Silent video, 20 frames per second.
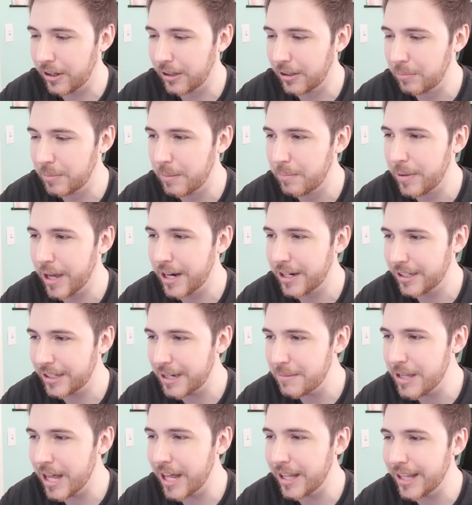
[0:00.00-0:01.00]
a little bit better.
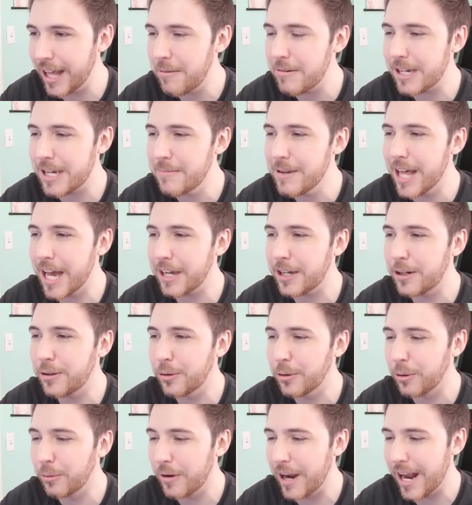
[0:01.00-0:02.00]
Give me that
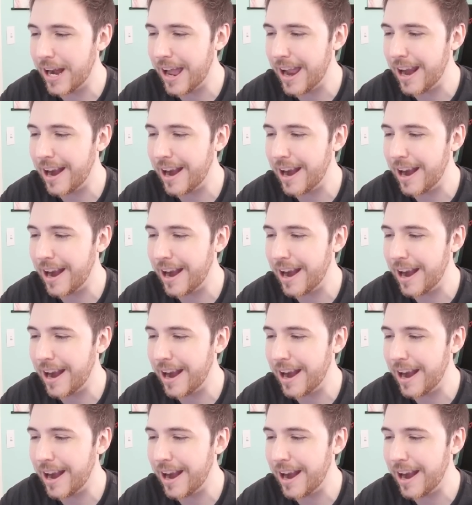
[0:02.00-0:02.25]
cool red